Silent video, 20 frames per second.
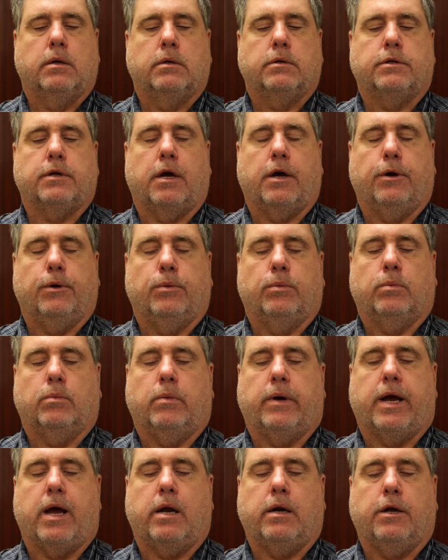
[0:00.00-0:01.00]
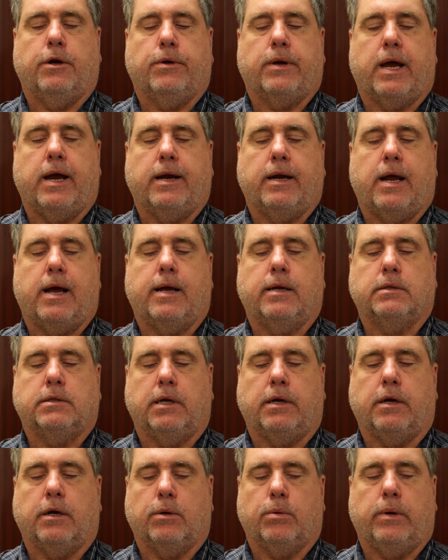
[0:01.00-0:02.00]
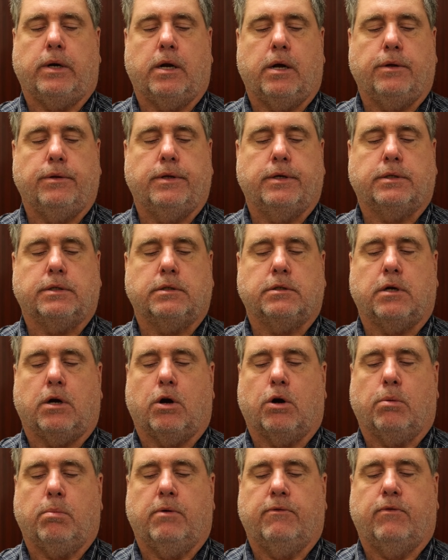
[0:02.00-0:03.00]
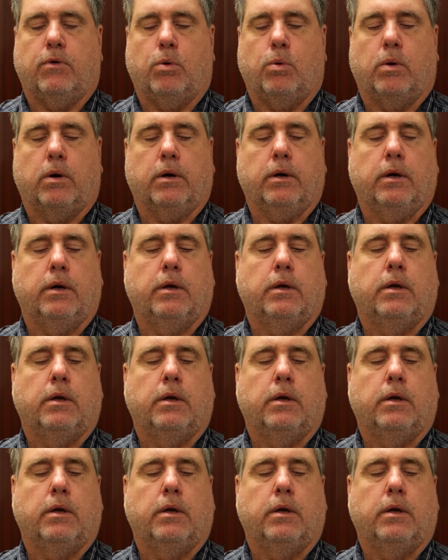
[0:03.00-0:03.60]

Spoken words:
So we got no canines here. We know this is a herbivore.